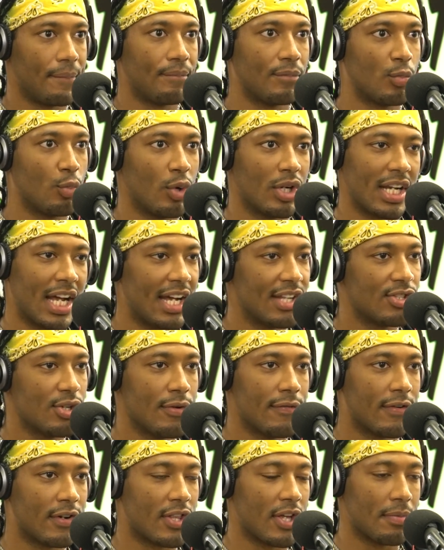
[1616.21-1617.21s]
What I
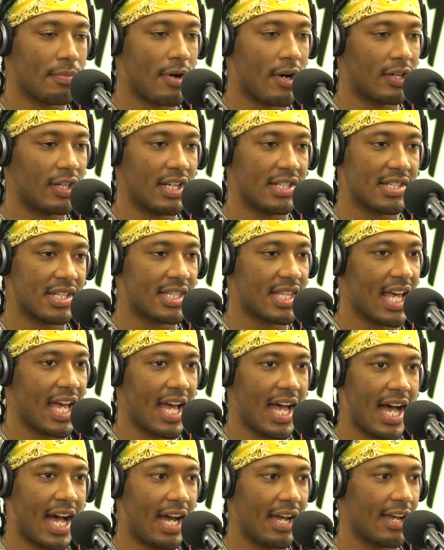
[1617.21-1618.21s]
do for their parties is
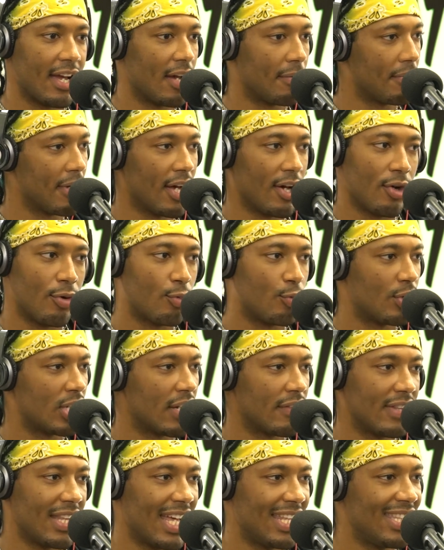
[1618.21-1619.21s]
that I help out
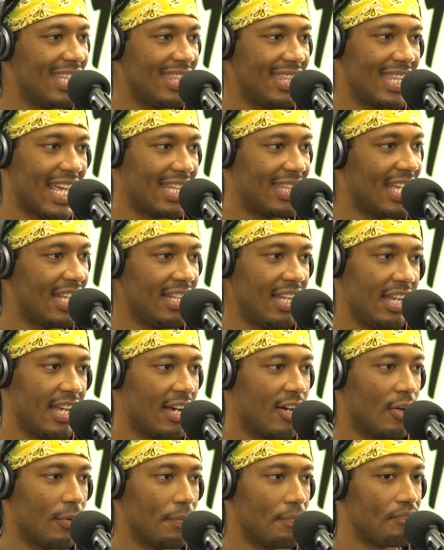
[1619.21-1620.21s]
whatever that they need
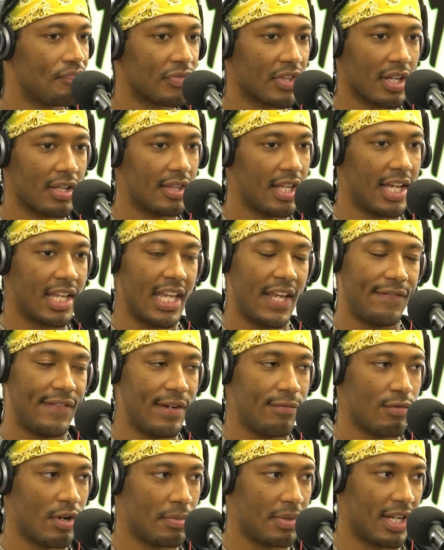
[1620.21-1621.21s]
help. Like, if
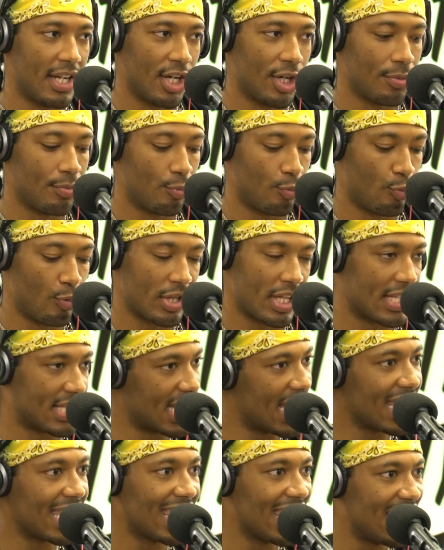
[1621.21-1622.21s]
they want me to help with the
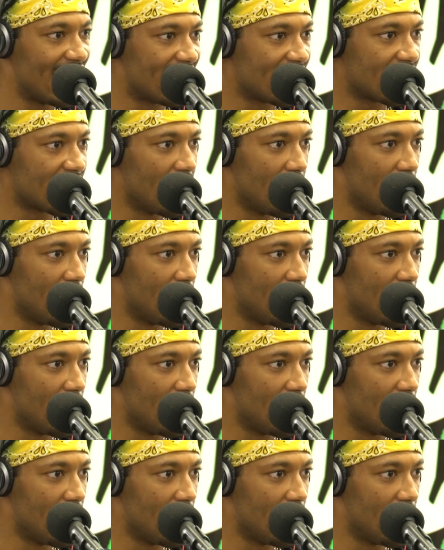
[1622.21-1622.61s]
tickets,